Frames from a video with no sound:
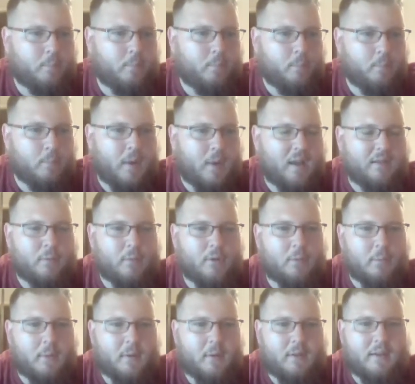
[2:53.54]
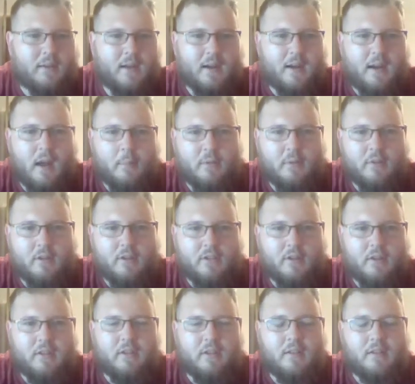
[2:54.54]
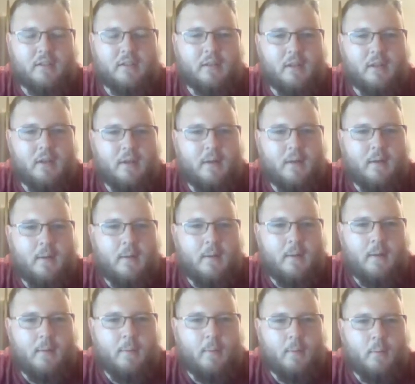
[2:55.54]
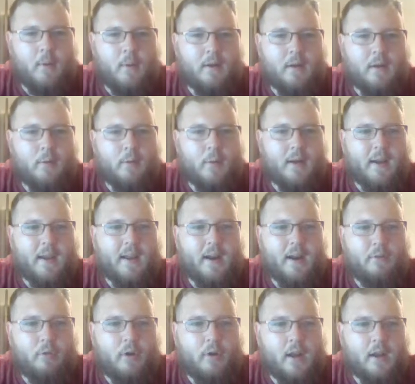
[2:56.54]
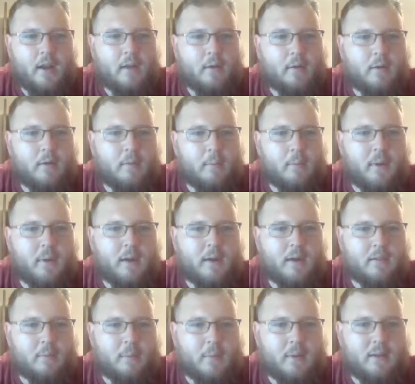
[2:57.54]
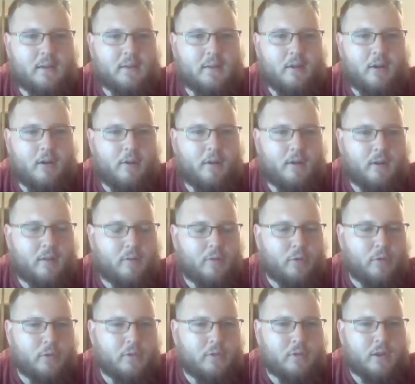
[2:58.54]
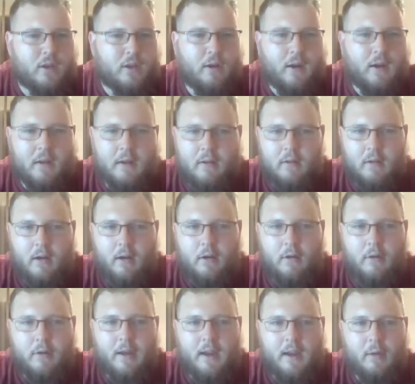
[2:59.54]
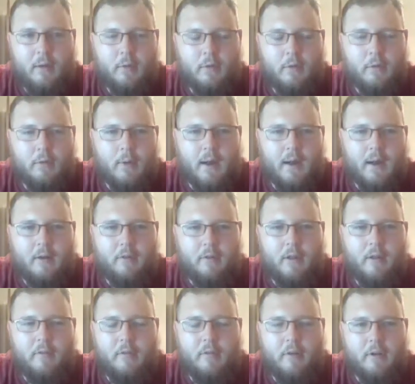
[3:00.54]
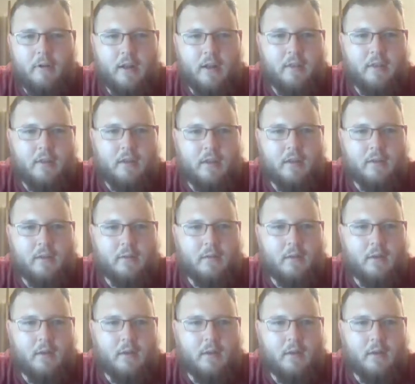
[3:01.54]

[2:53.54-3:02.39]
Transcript: messing with my deck compositions. It's what can I run because of my card levels. Well, I'd love to run this,